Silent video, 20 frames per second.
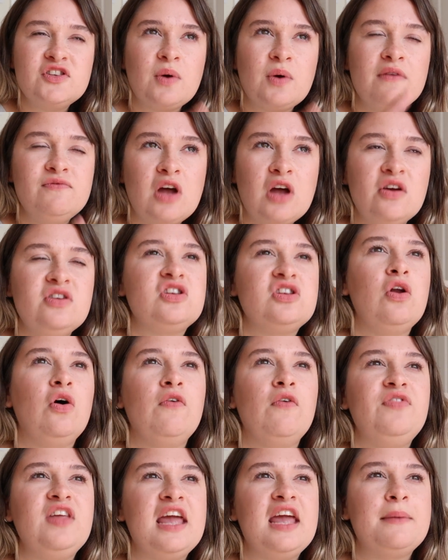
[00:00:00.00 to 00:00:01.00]
So I've noticed a lot
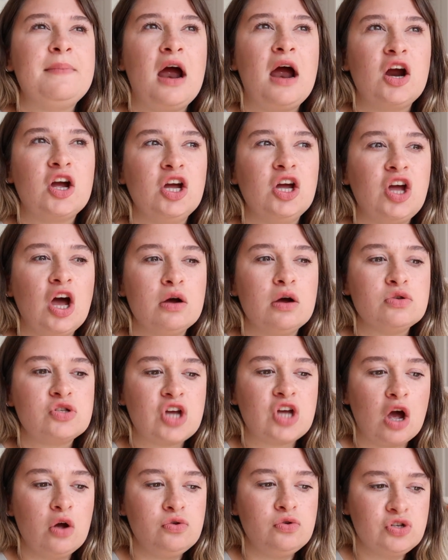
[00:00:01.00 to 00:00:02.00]
of the American girls
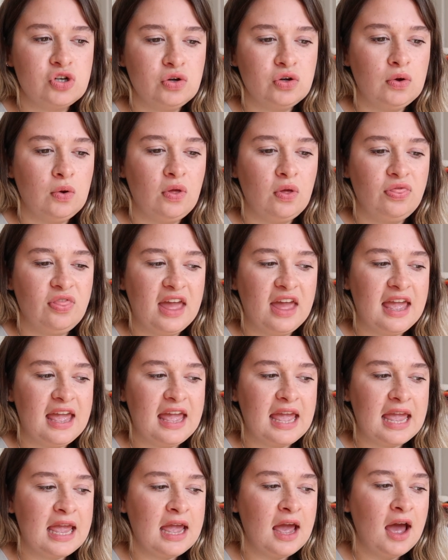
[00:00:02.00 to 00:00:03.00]
go to
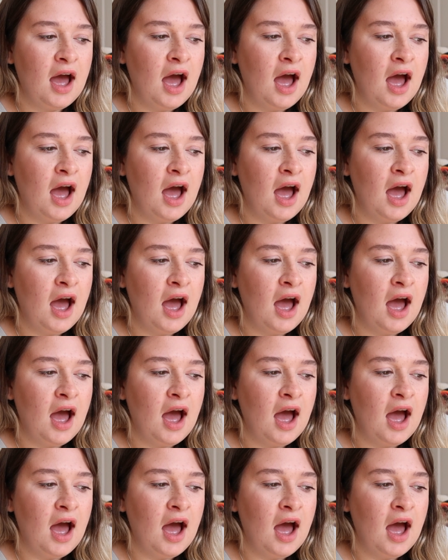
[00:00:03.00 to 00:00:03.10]
the